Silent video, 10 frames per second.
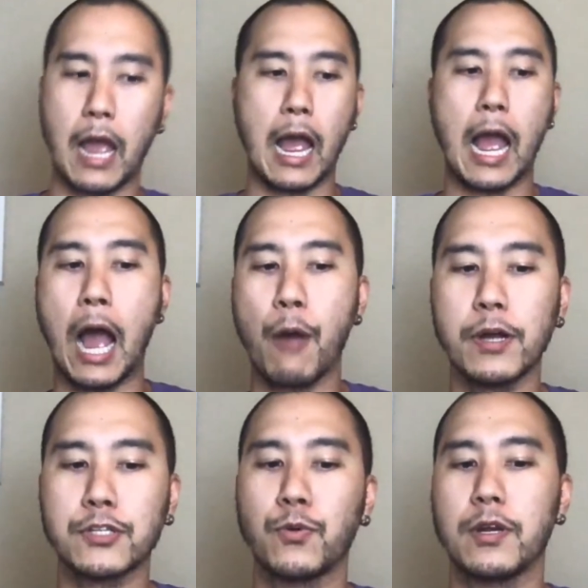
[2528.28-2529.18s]
how
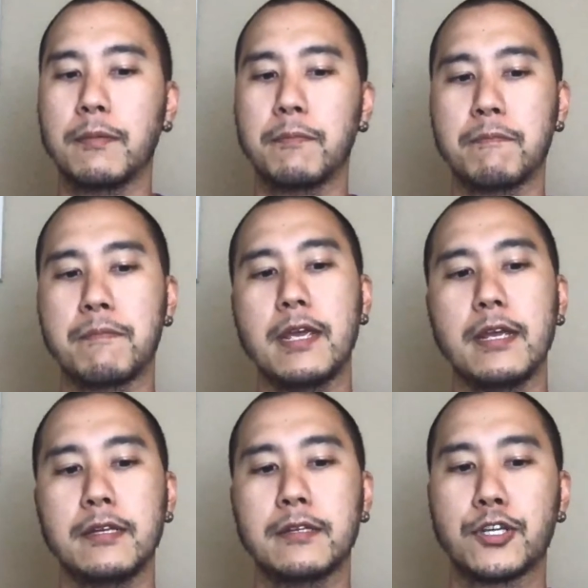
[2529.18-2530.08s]
much would it
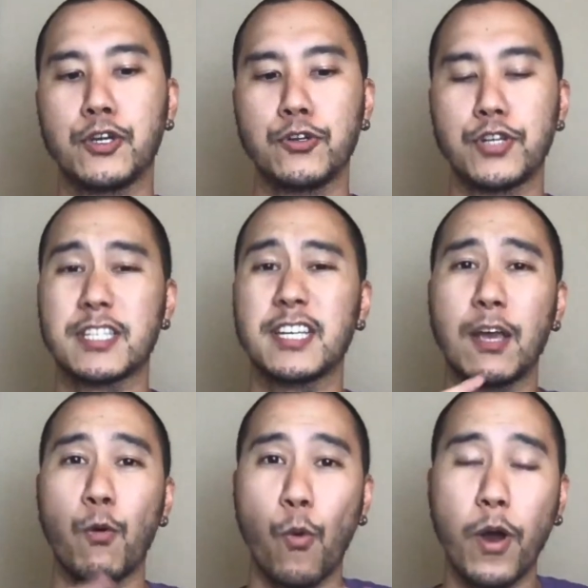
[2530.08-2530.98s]
be to get
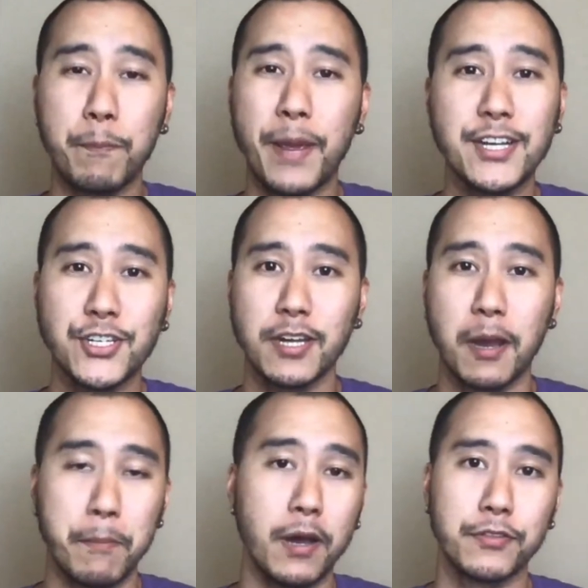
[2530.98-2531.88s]
one patient a
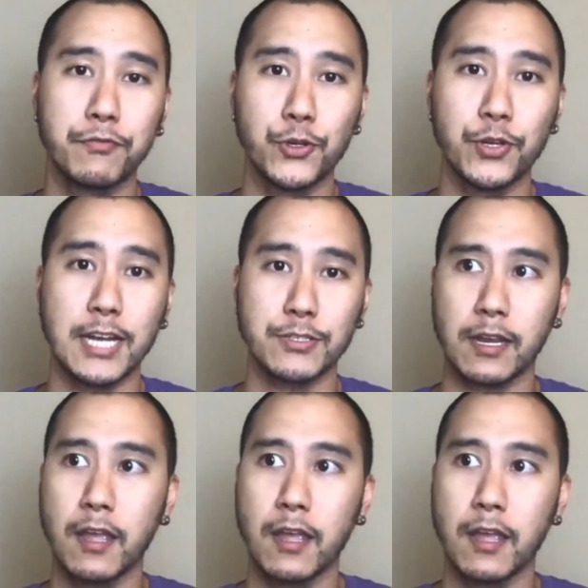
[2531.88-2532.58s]
month for you guys?